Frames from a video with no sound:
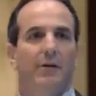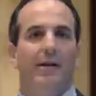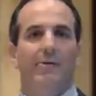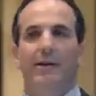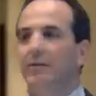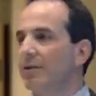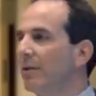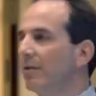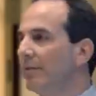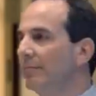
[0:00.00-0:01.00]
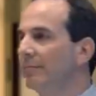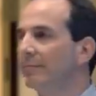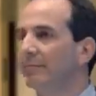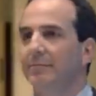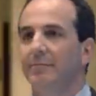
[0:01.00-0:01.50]
Any realtors in the room?
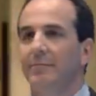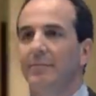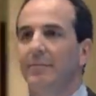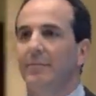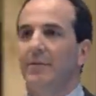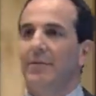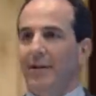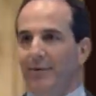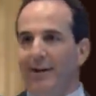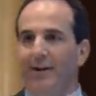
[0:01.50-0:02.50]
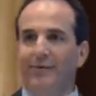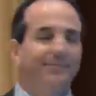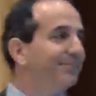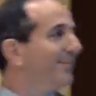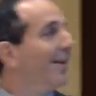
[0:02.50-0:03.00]
There we go.